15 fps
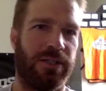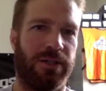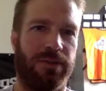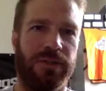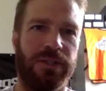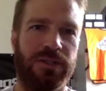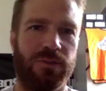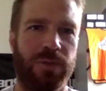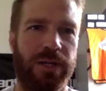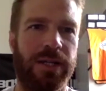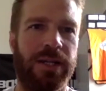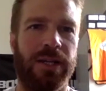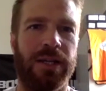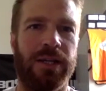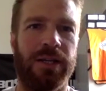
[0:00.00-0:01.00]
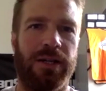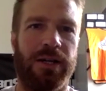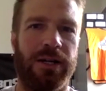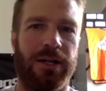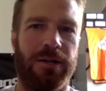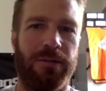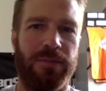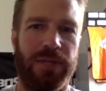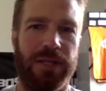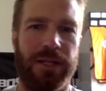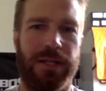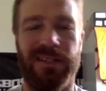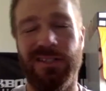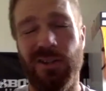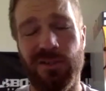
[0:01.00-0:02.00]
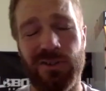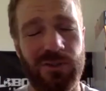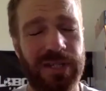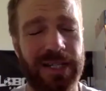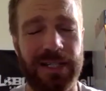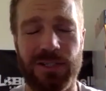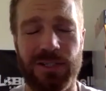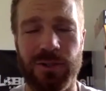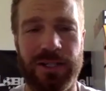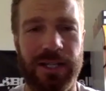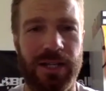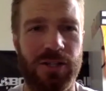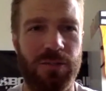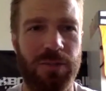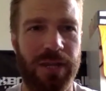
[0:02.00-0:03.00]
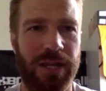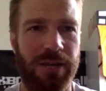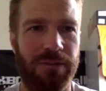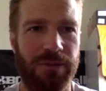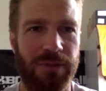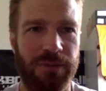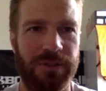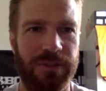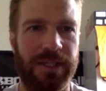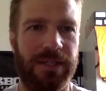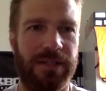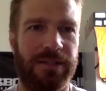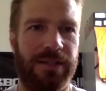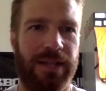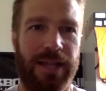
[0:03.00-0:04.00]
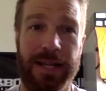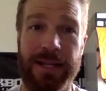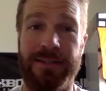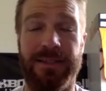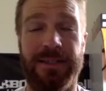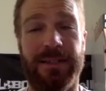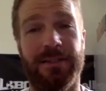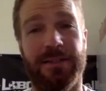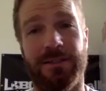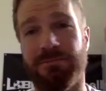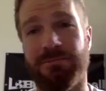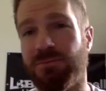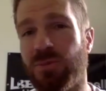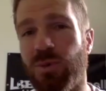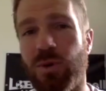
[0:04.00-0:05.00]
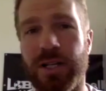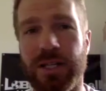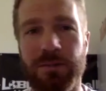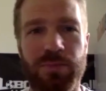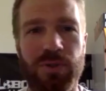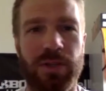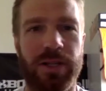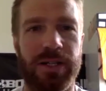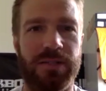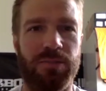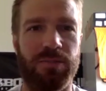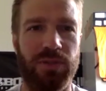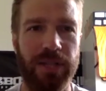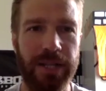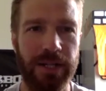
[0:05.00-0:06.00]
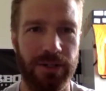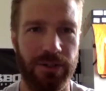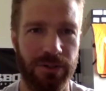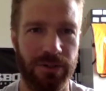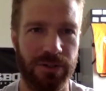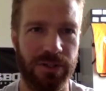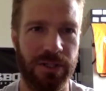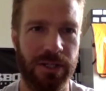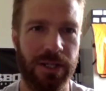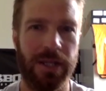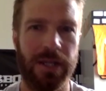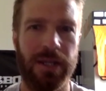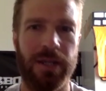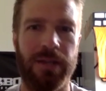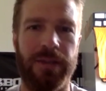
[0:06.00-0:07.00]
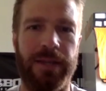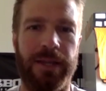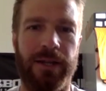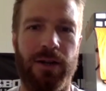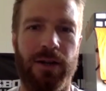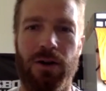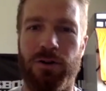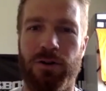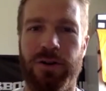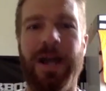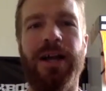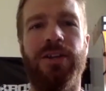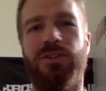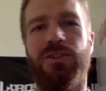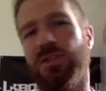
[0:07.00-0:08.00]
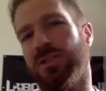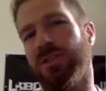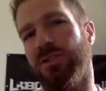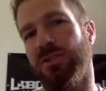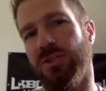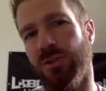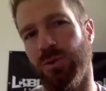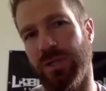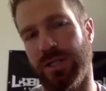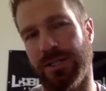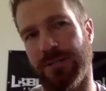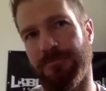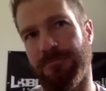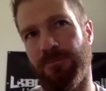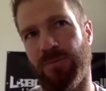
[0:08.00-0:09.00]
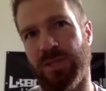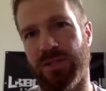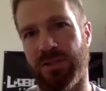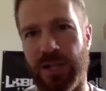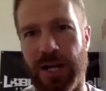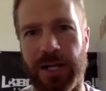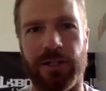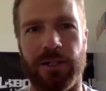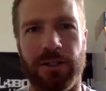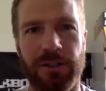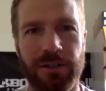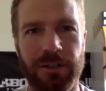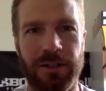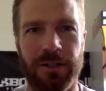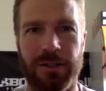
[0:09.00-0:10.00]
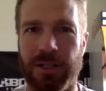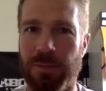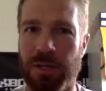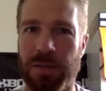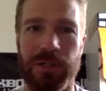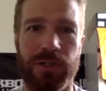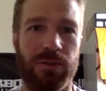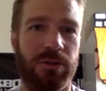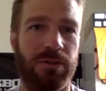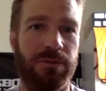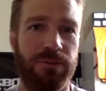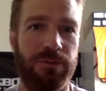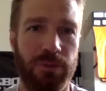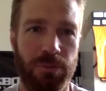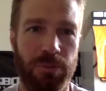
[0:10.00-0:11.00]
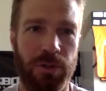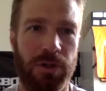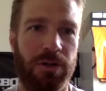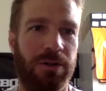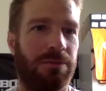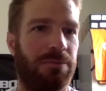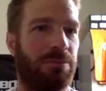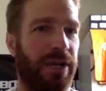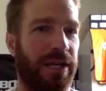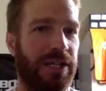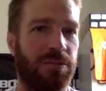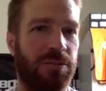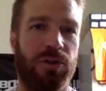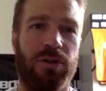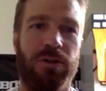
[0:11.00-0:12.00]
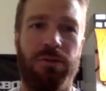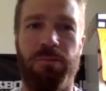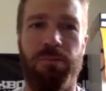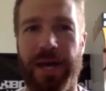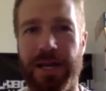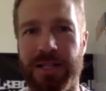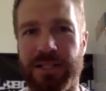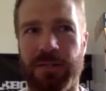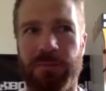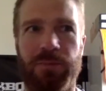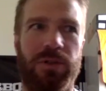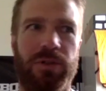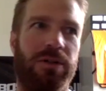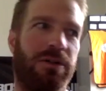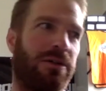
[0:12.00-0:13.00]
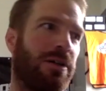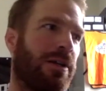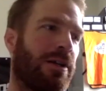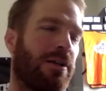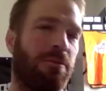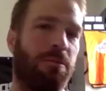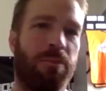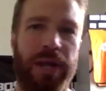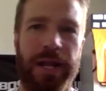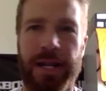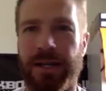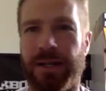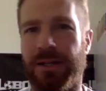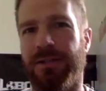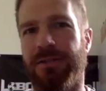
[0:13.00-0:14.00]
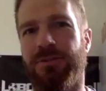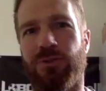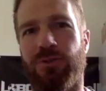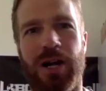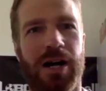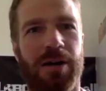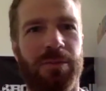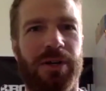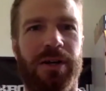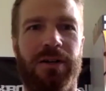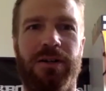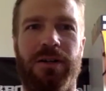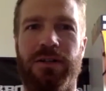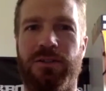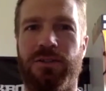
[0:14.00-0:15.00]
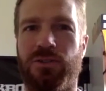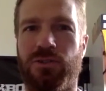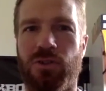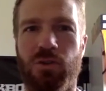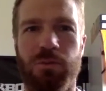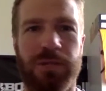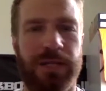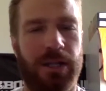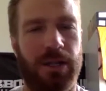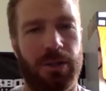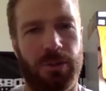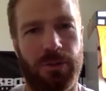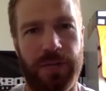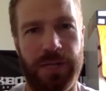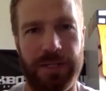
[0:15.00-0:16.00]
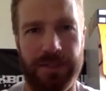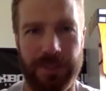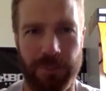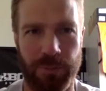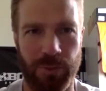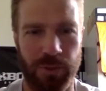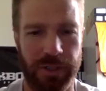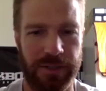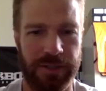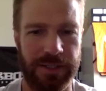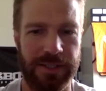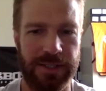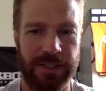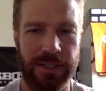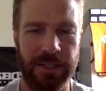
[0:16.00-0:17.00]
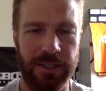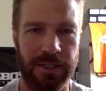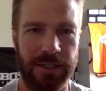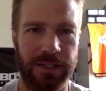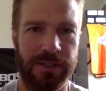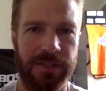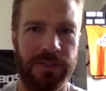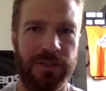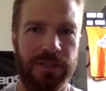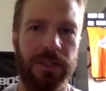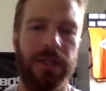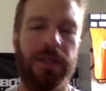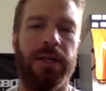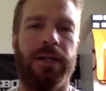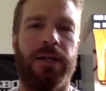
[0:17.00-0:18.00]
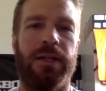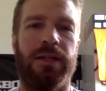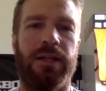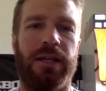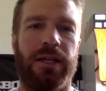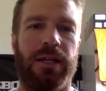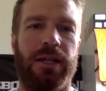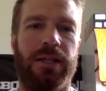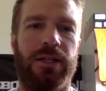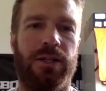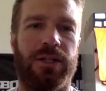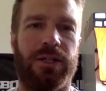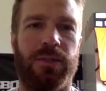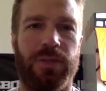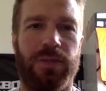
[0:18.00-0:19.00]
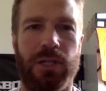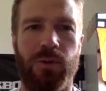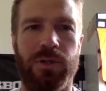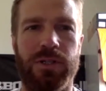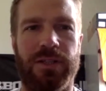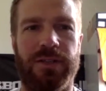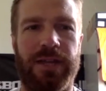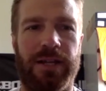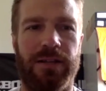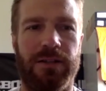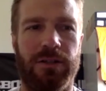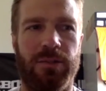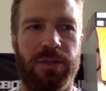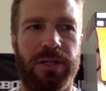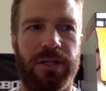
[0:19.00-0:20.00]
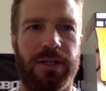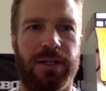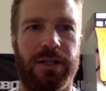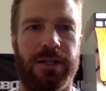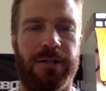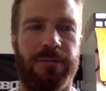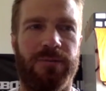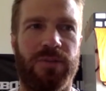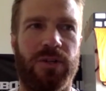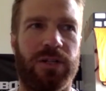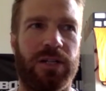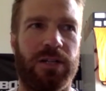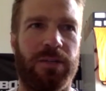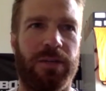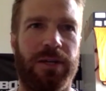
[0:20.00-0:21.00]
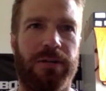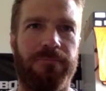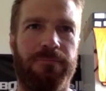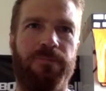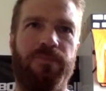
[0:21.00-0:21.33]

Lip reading: this way. And you also take into account you may have 15 to 18 to 20 plus players that are not just doing soccer. They may be doing football, baseball, basketball, band, drama, so many other things that are pulling at these kids. Can we go into that a little bit, talking about